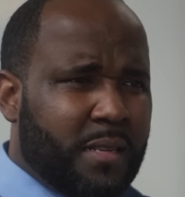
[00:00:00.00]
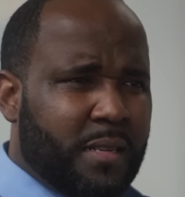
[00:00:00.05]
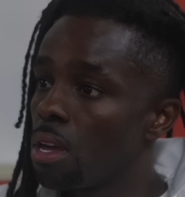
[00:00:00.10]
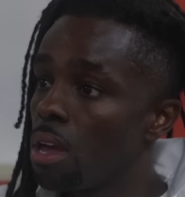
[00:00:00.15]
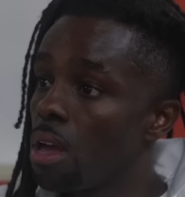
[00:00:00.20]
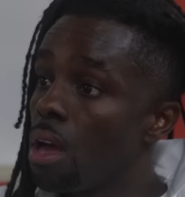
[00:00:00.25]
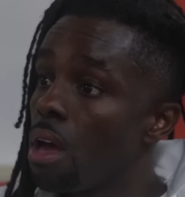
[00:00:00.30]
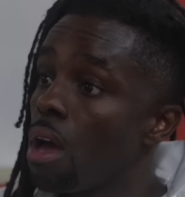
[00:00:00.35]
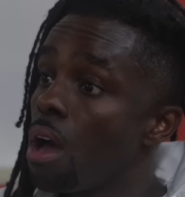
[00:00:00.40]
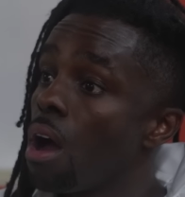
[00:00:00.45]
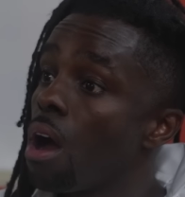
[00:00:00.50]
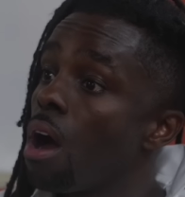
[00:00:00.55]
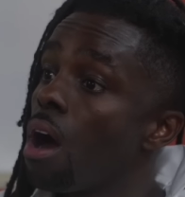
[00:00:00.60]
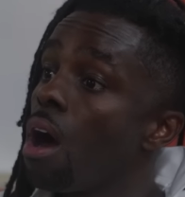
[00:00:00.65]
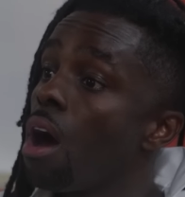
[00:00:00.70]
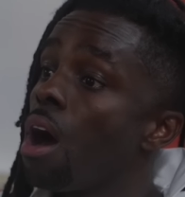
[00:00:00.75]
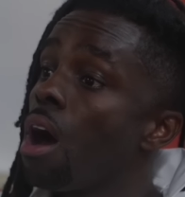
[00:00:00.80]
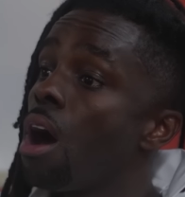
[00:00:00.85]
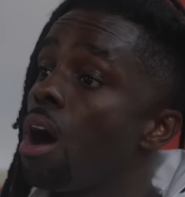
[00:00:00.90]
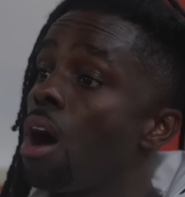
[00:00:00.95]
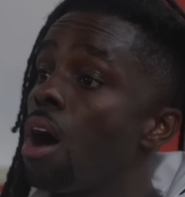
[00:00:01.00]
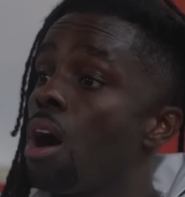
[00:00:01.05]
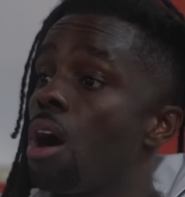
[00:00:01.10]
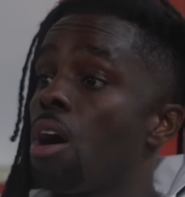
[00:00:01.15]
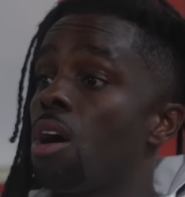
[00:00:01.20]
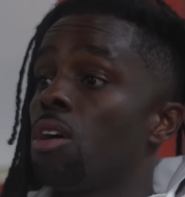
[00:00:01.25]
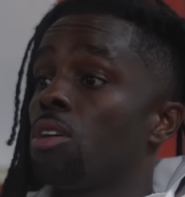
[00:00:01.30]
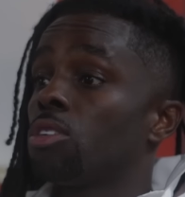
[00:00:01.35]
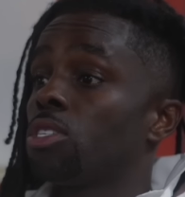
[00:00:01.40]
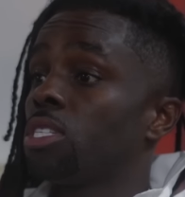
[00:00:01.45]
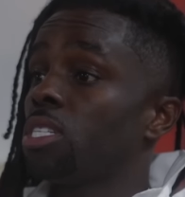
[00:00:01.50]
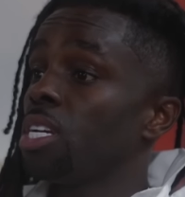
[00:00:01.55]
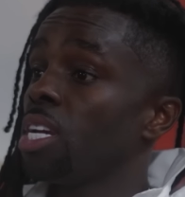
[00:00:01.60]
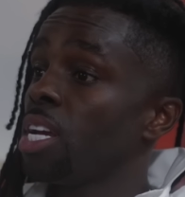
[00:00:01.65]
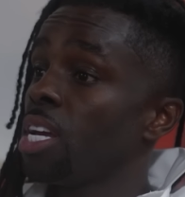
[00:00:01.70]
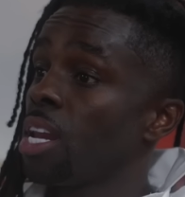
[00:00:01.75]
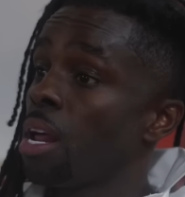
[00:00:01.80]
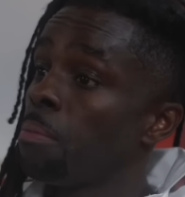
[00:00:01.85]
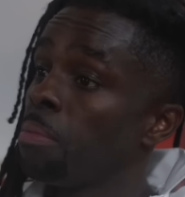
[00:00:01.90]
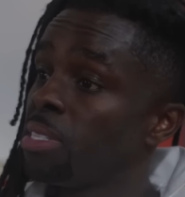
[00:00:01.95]
I'ma
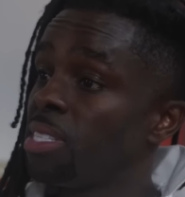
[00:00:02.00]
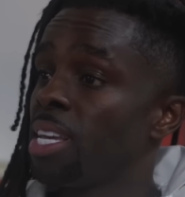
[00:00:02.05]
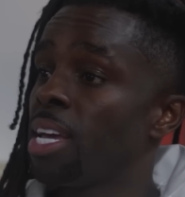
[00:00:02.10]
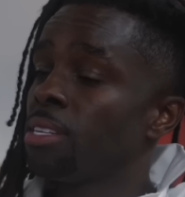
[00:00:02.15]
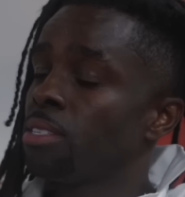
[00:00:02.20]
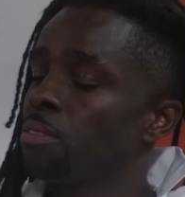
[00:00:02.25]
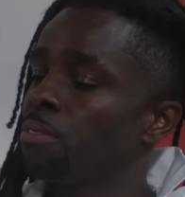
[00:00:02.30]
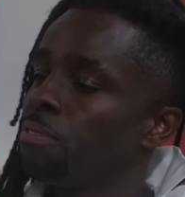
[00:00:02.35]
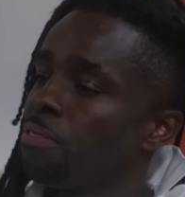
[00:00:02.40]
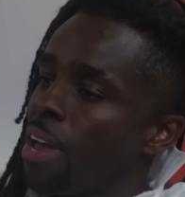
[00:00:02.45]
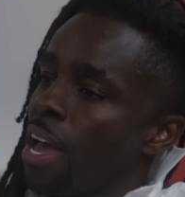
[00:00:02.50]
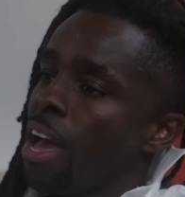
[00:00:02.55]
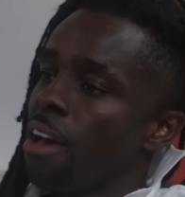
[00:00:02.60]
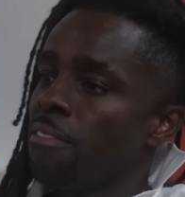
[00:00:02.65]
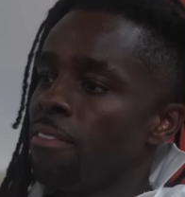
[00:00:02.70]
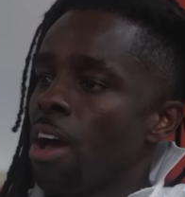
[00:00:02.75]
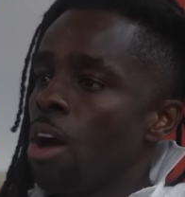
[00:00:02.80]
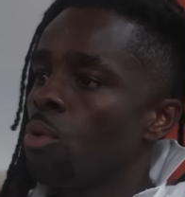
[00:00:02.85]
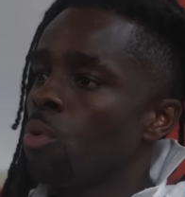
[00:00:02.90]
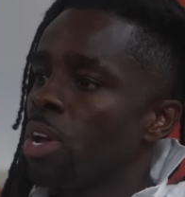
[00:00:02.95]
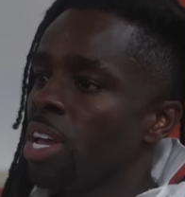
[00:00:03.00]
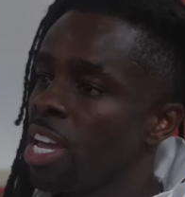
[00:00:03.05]
take some 5-hour